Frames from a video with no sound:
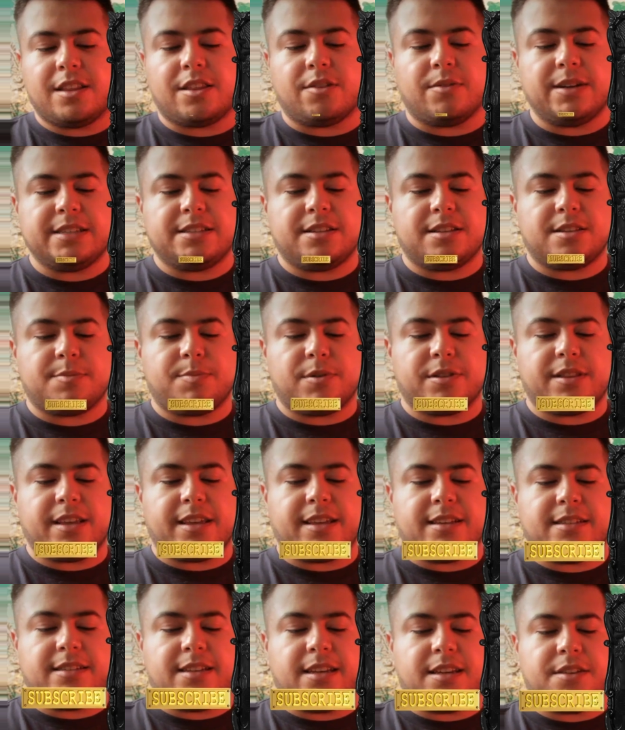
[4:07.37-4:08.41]
The rest of this birthday
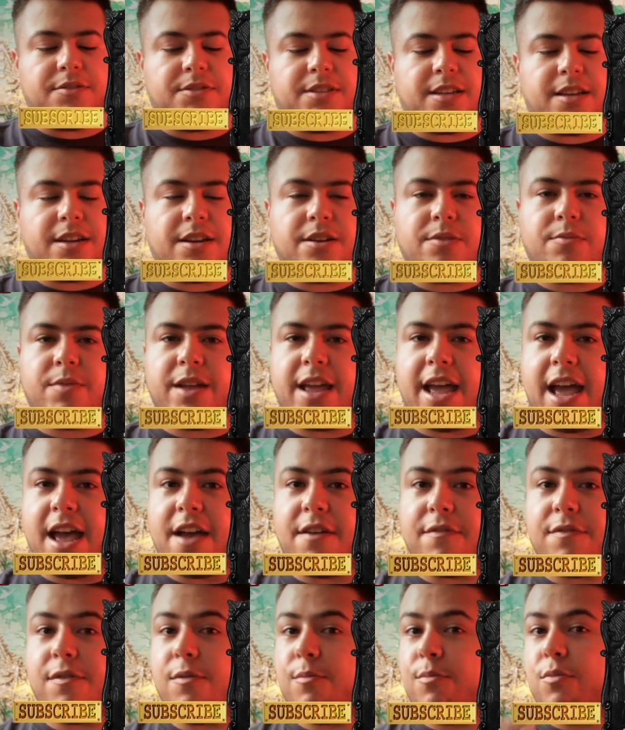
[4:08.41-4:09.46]
continues here. We
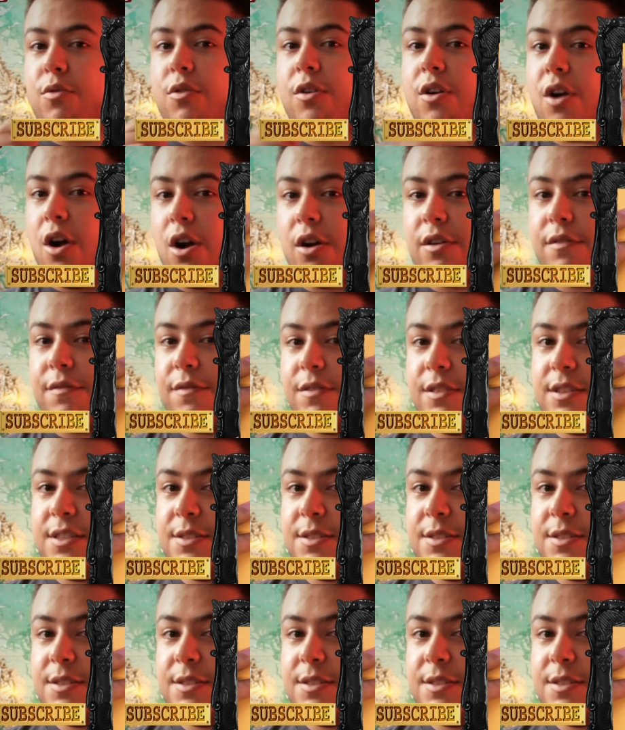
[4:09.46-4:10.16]
have more art for